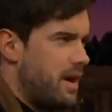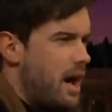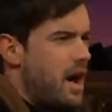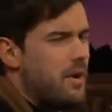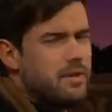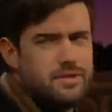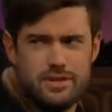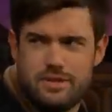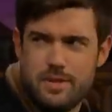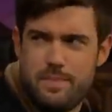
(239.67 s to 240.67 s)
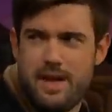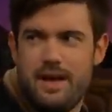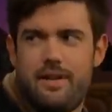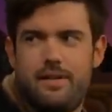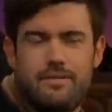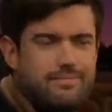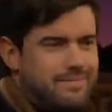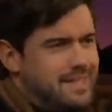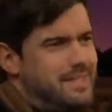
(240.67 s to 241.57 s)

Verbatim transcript: Oh. I'll give you three guesses.